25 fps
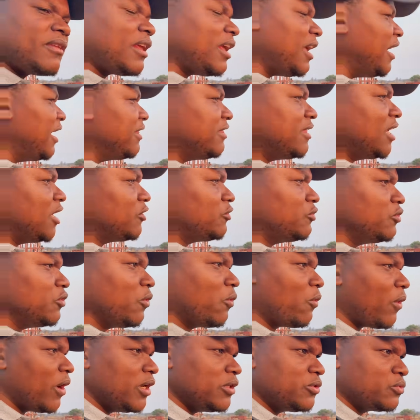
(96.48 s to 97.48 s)
and they're
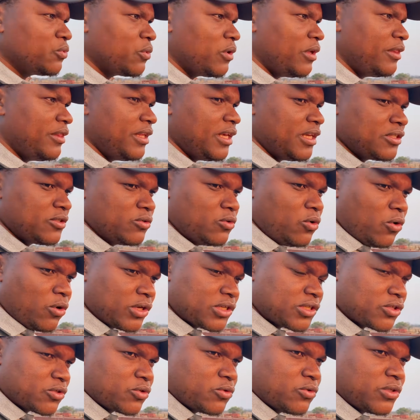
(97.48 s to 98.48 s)
doing quite well. There's no
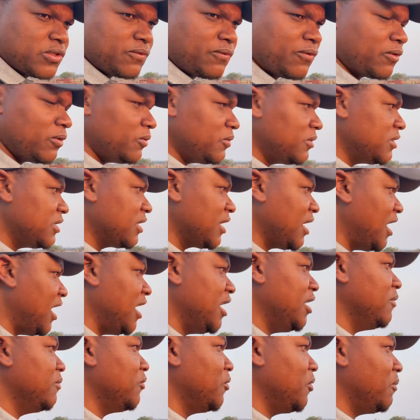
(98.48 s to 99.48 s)
excuse for losing
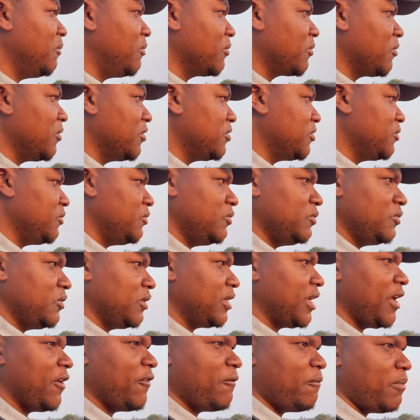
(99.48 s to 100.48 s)
animal because you do
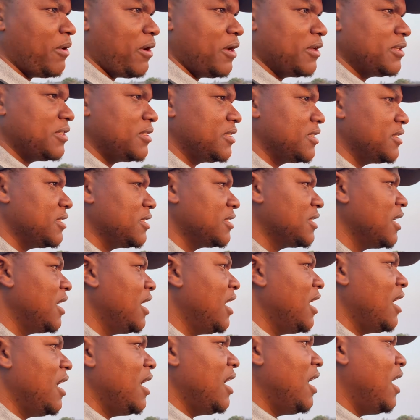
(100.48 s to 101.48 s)
not have pastures.
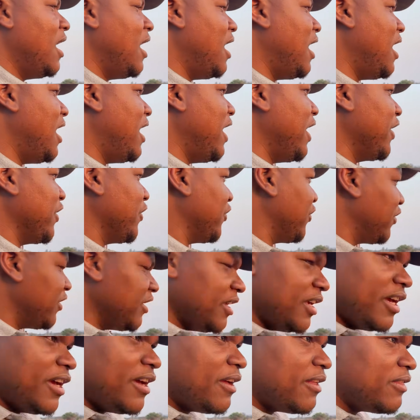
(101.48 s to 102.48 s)

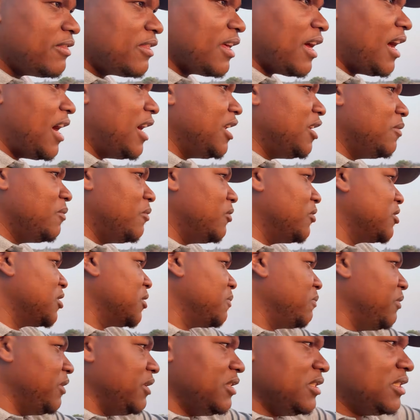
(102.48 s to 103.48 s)
Here the
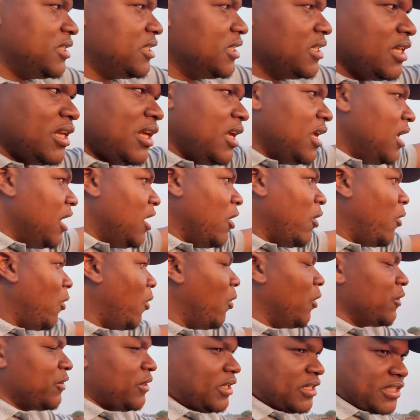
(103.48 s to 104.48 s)
animals spend
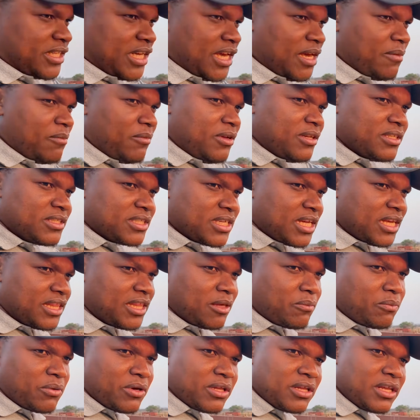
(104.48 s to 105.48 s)
all the time
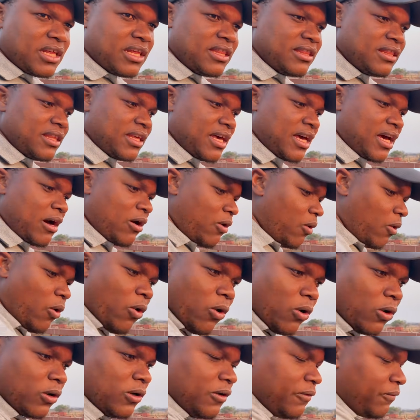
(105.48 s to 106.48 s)
inside the pen and they are
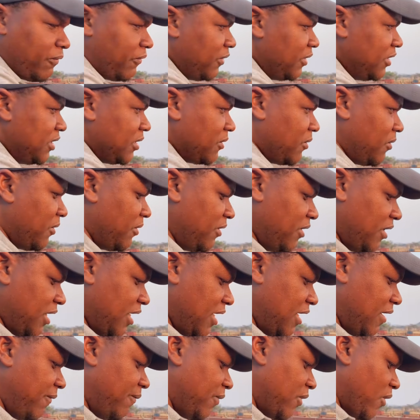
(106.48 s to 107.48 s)
all feeding on
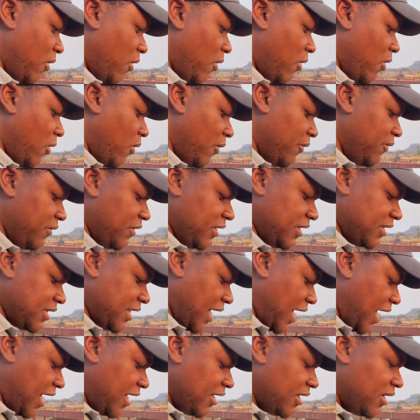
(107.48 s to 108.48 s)
this
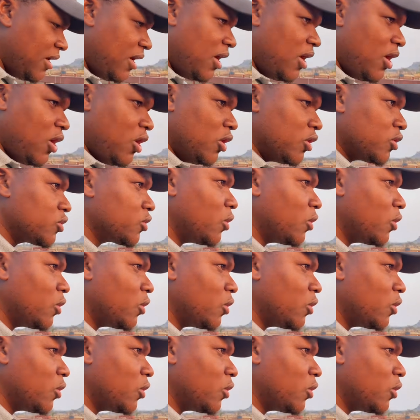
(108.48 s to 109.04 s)
hay. So